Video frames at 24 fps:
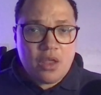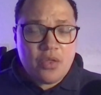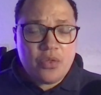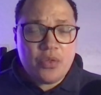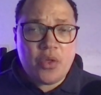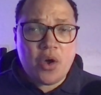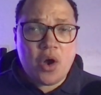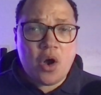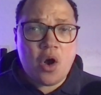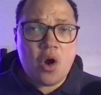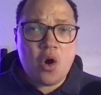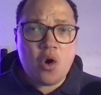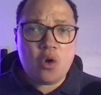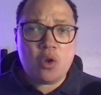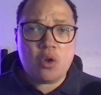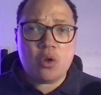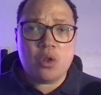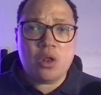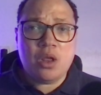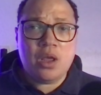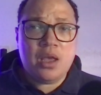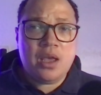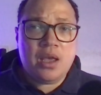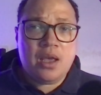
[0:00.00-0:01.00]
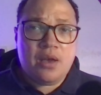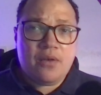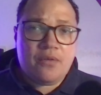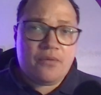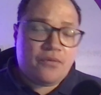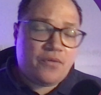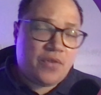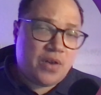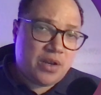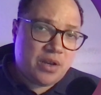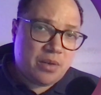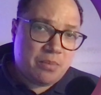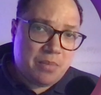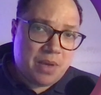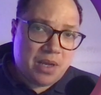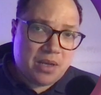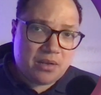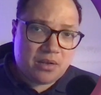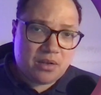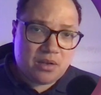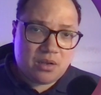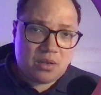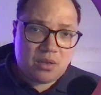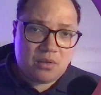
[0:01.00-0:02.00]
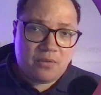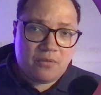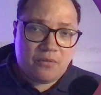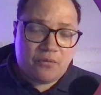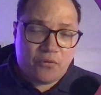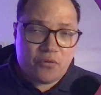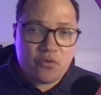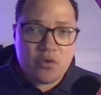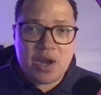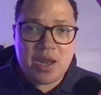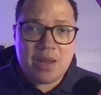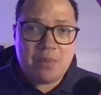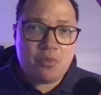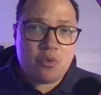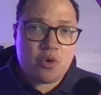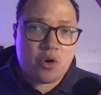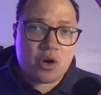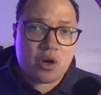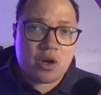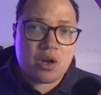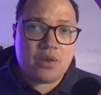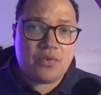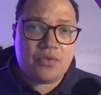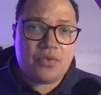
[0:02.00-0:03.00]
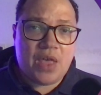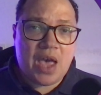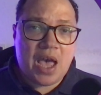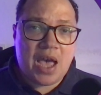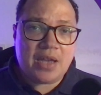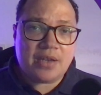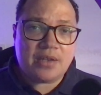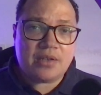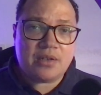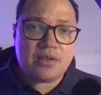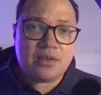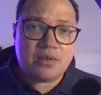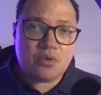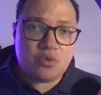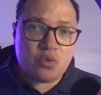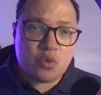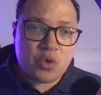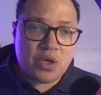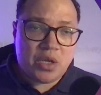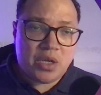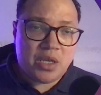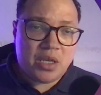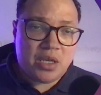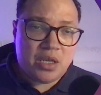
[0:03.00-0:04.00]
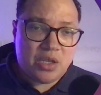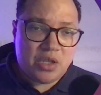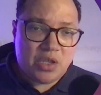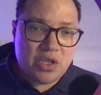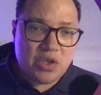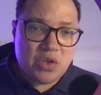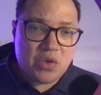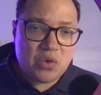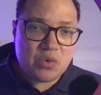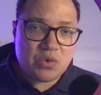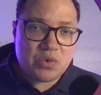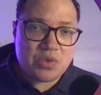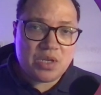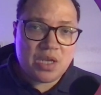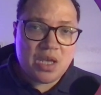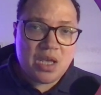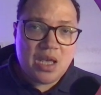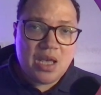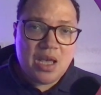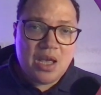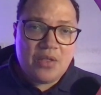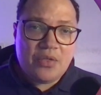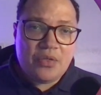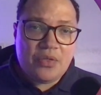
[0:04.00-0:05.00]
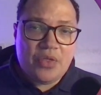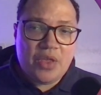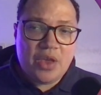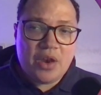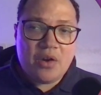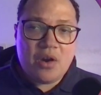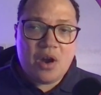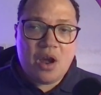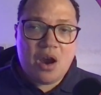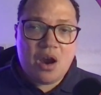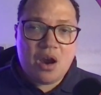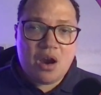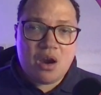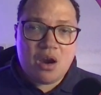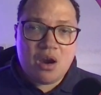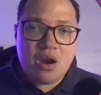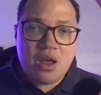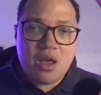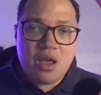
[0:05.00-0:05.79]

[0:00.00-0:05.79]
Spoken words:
the whole fundamental framework that we use, there are